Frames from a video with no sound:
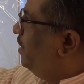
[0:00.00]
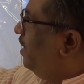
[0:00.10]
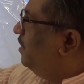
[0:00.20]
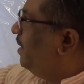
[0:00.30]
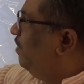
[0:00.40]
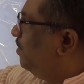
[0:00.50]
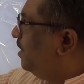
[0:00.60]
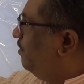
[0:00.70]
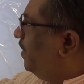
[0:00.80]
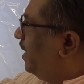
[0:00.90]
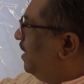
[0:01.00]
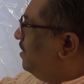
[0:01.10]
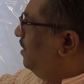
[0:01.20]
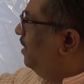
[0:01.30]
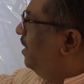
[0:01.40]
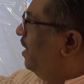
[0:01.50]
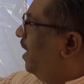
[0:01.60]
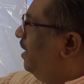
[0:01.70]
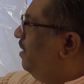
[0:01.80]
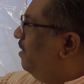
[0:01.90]
take dilute sulfuric acid
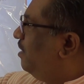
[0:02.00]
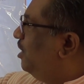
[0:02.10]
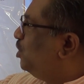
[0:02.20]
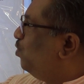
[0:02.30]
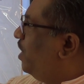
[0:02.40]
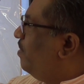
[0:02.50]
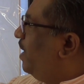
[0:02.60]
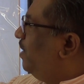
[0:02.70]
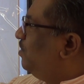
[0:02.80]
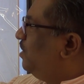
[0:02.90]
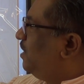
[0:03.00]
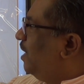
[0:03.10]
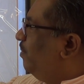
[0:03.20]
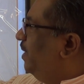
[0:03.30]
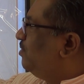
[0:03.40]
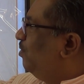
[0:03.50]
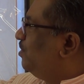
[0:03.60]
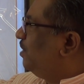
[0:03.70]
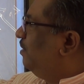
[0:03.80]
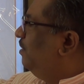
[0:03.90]
and here sodium hydrogen carbonate
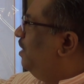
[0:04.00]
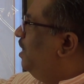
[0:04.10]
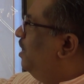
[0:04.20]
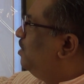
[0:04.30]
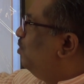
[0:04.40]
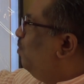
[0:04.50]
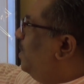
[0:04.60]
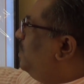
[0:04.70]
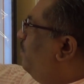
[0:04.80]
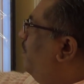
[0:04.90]
solution. So once if